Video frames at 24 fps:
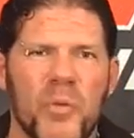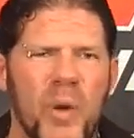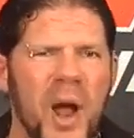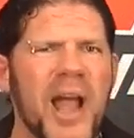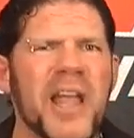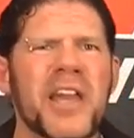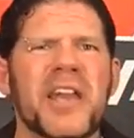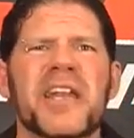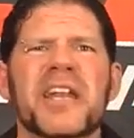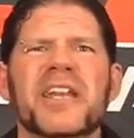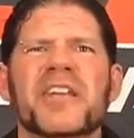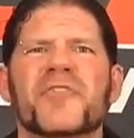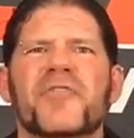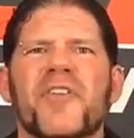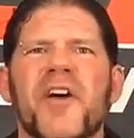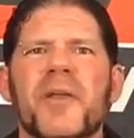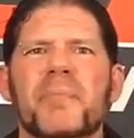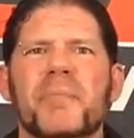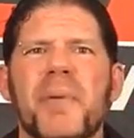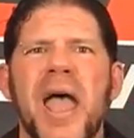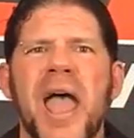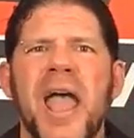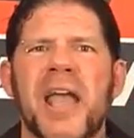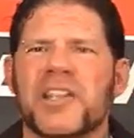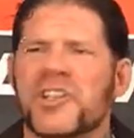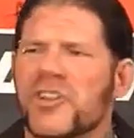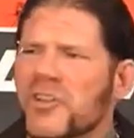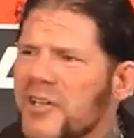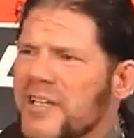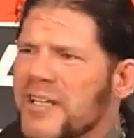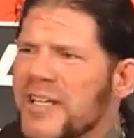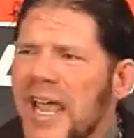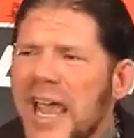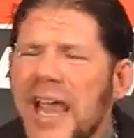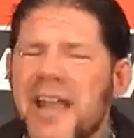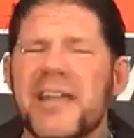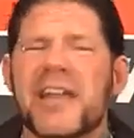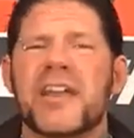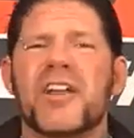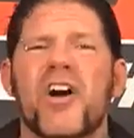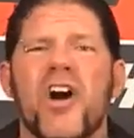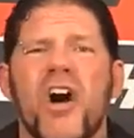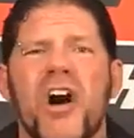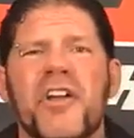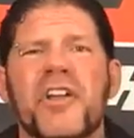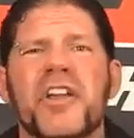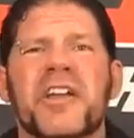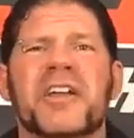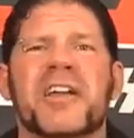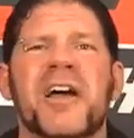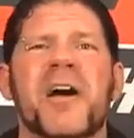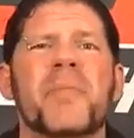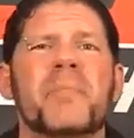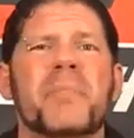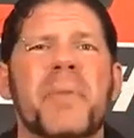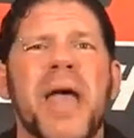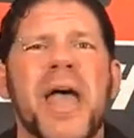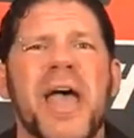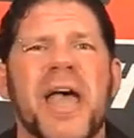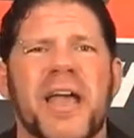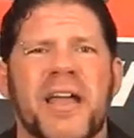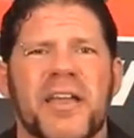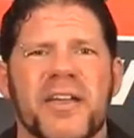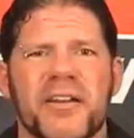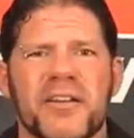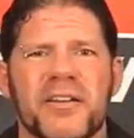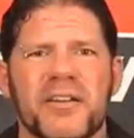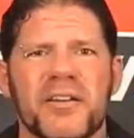Why do you need to fight back? You're getting it on the comeback.